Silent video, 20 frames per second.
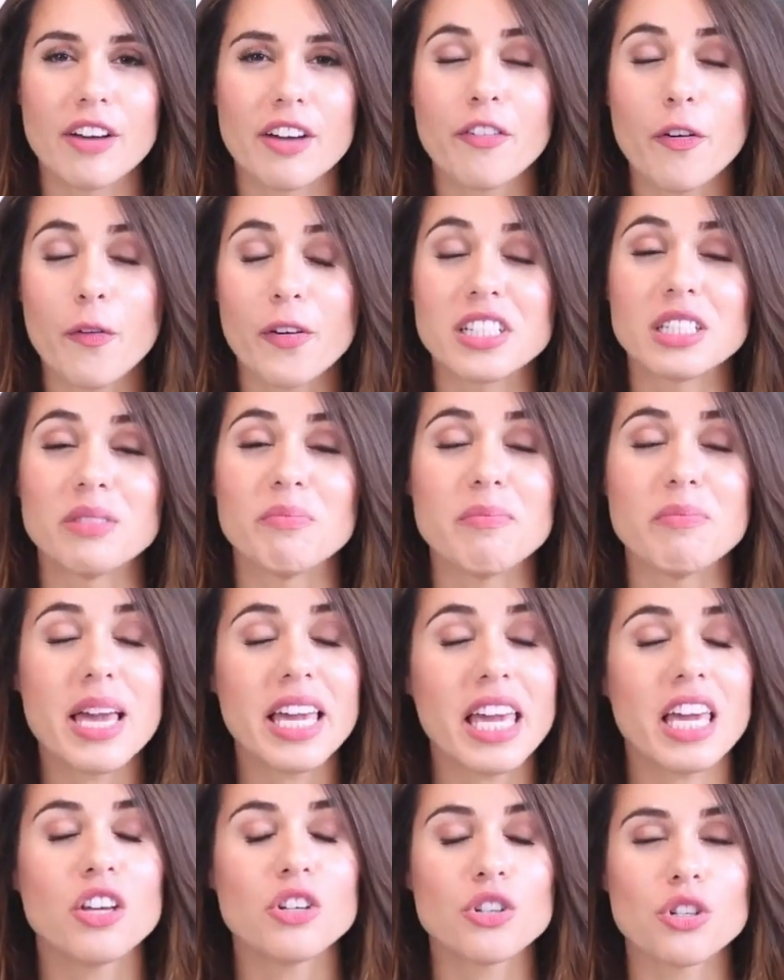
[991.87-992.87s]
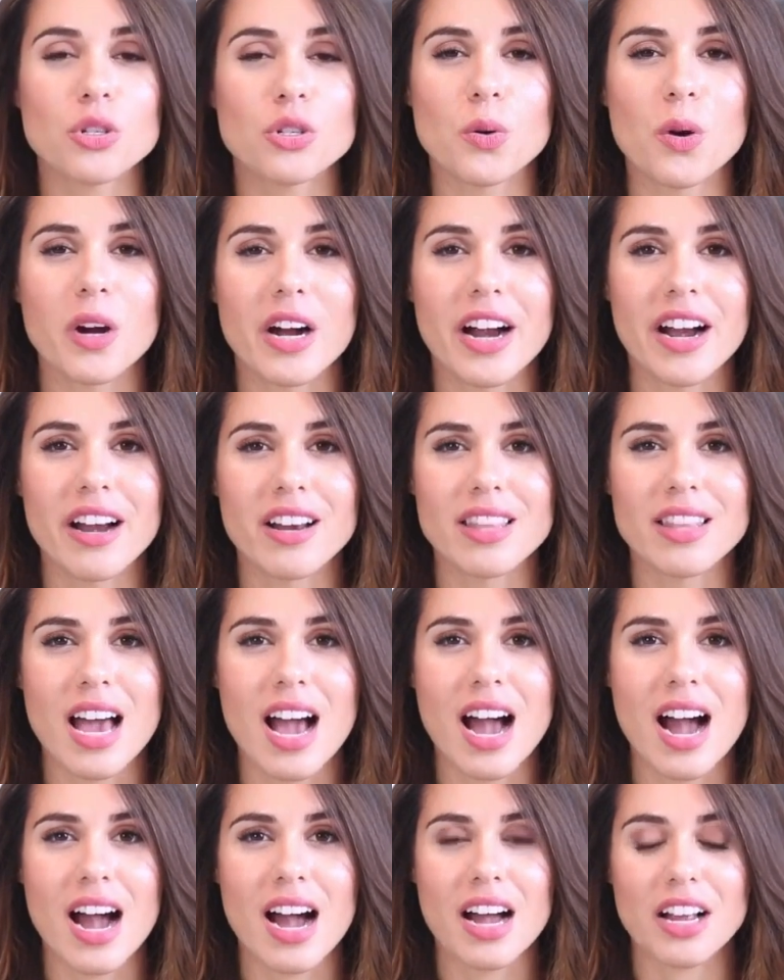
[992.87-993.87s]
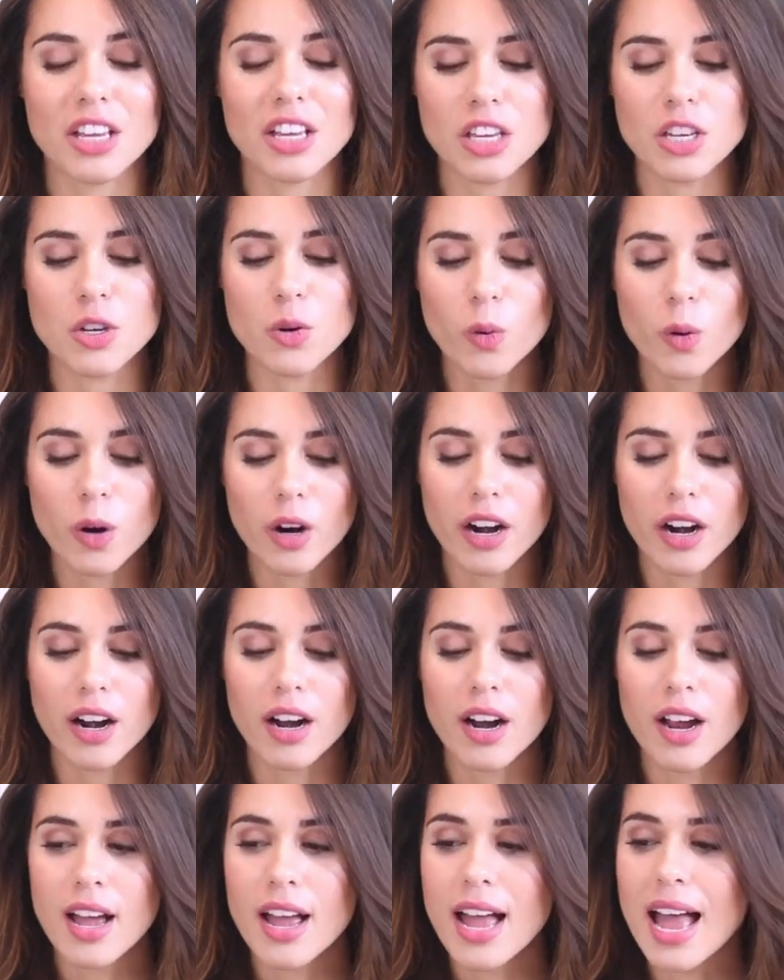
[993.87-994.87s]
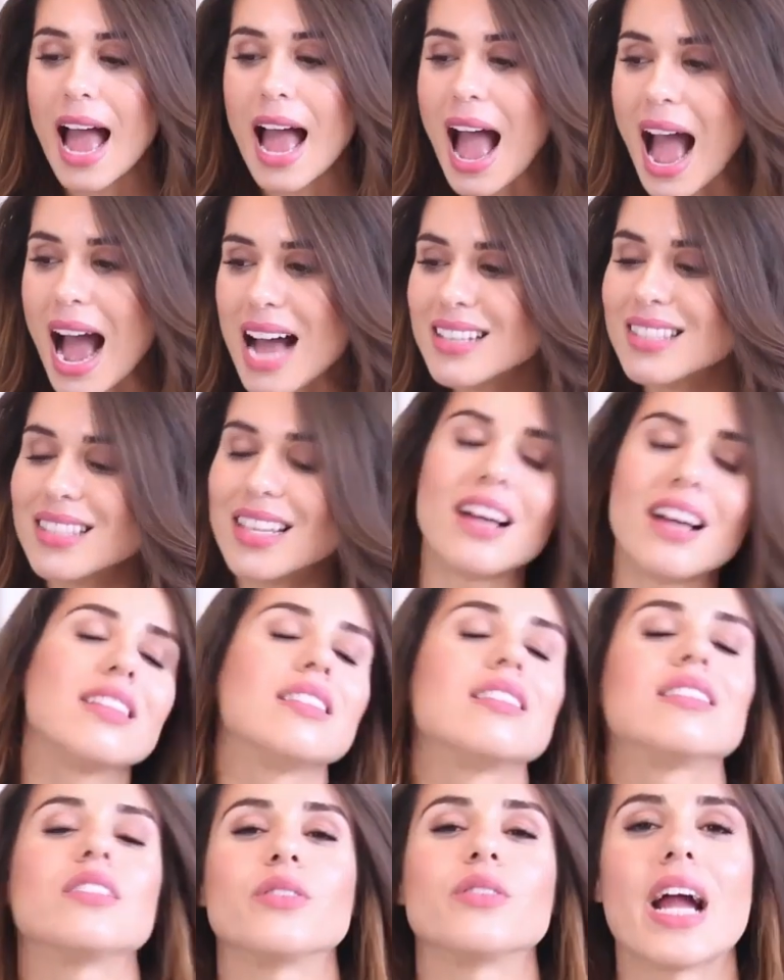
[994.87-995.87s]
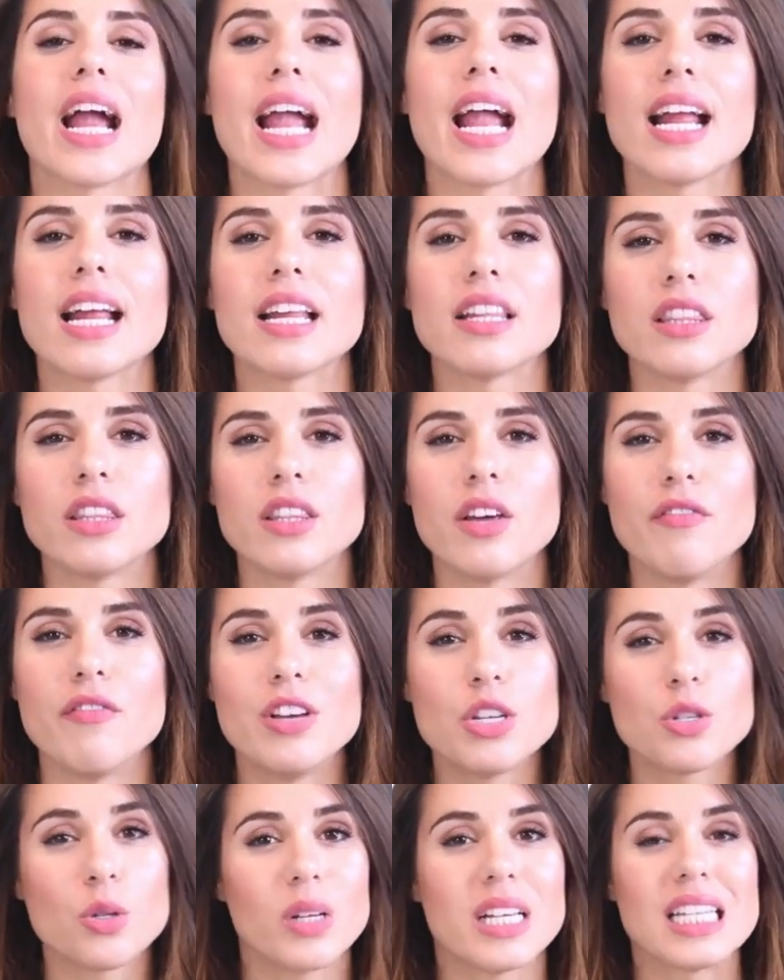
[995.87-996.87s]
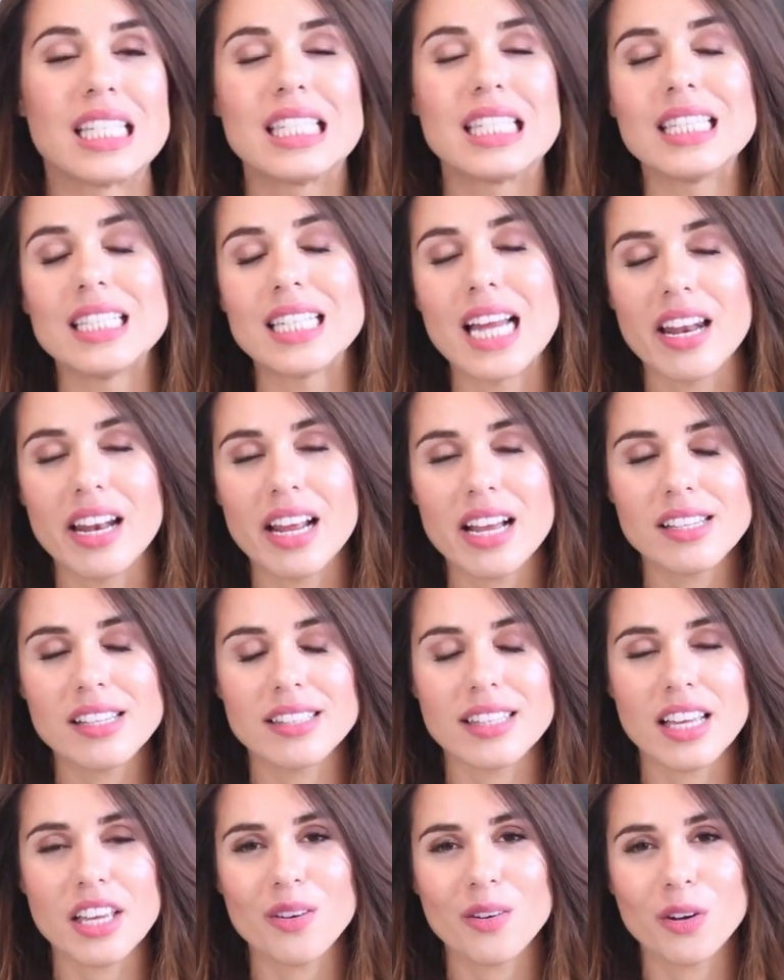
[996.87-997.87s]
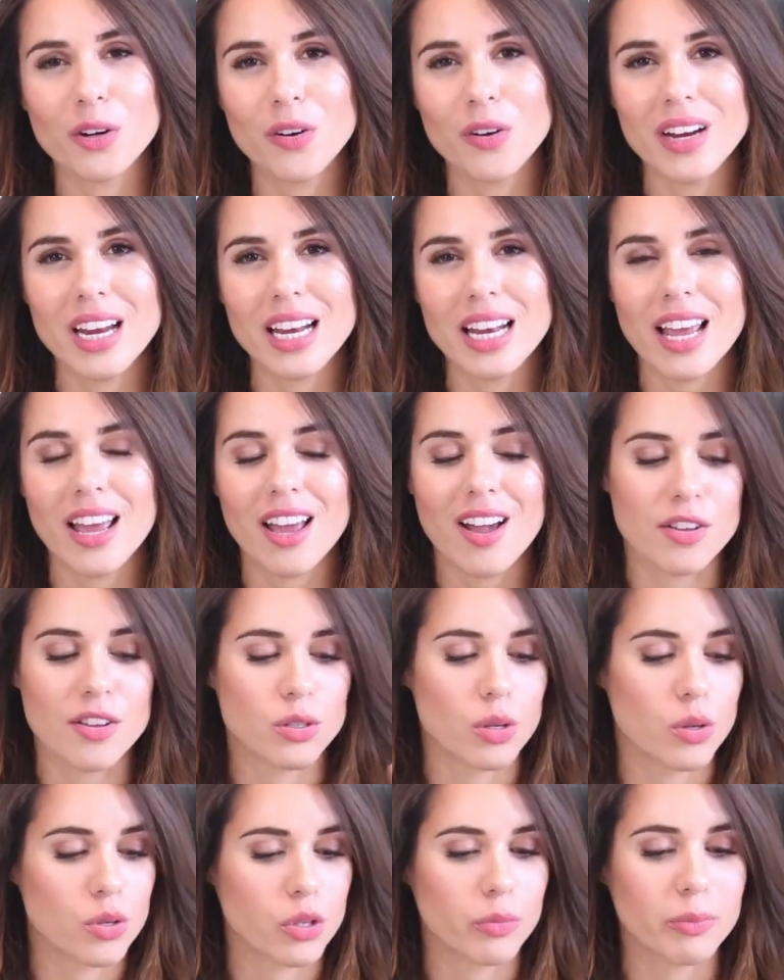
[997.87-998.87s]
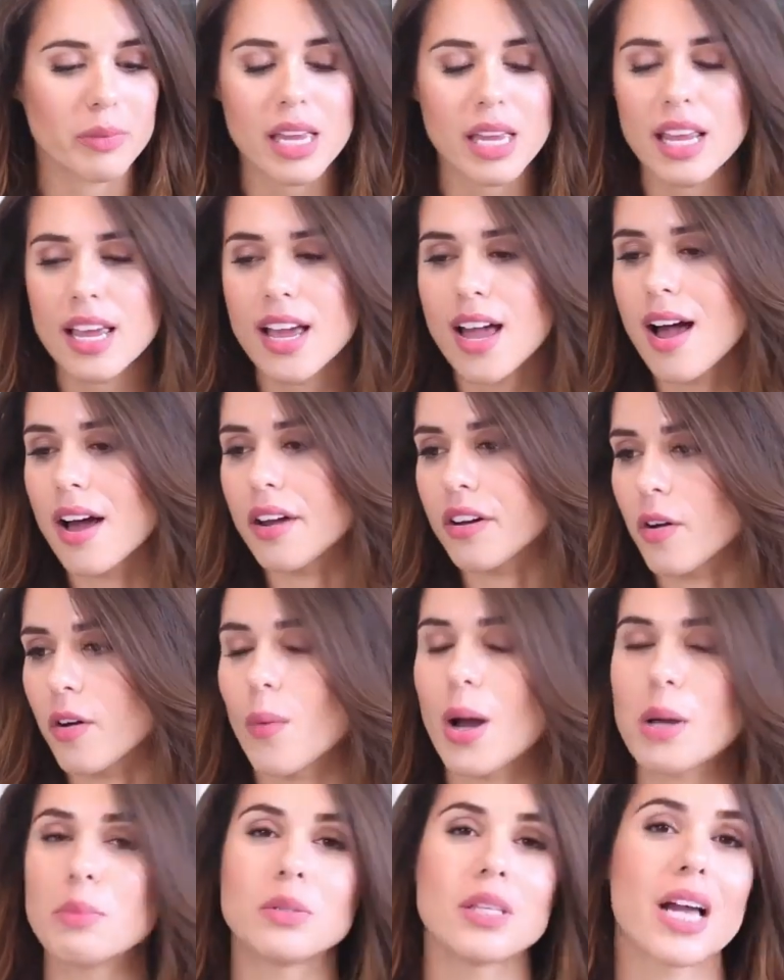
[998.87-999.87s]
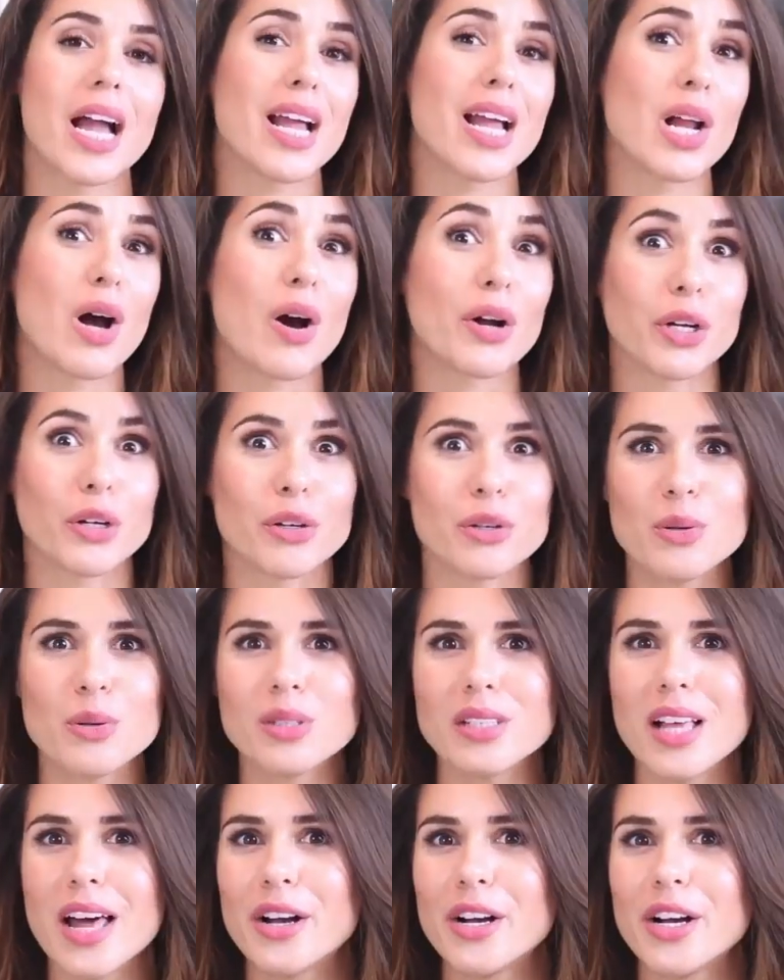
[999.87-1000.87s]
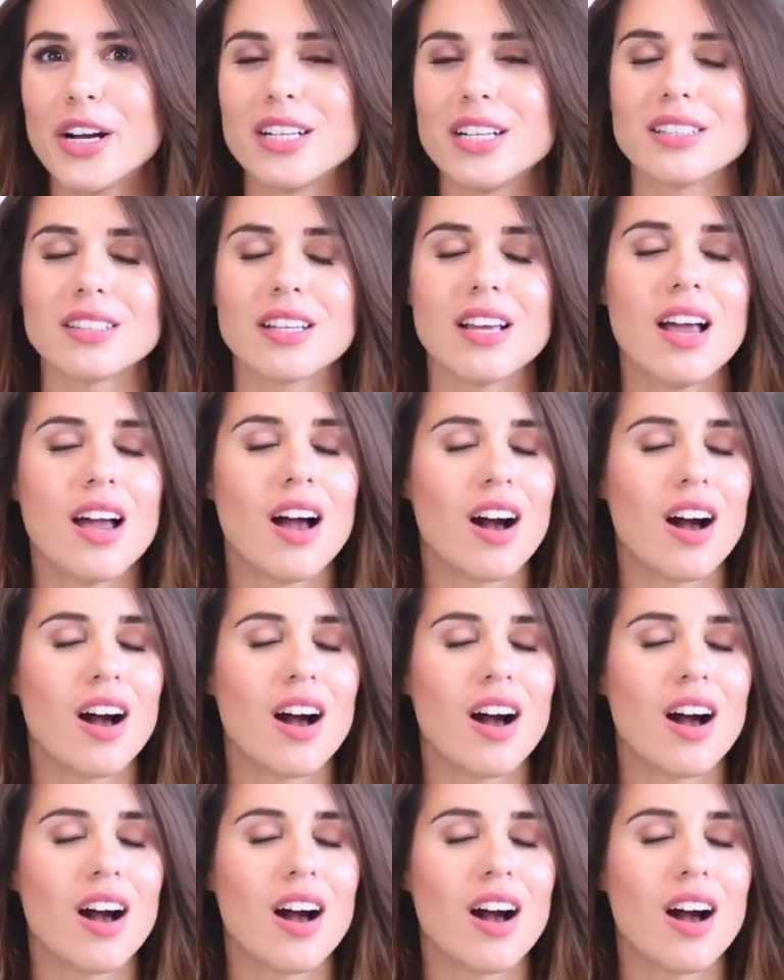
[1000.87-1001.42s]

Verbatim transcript: Of course, making sure that your assets, right, and the visual aesthetics that you're creating on social media, on your website, on your newsletters,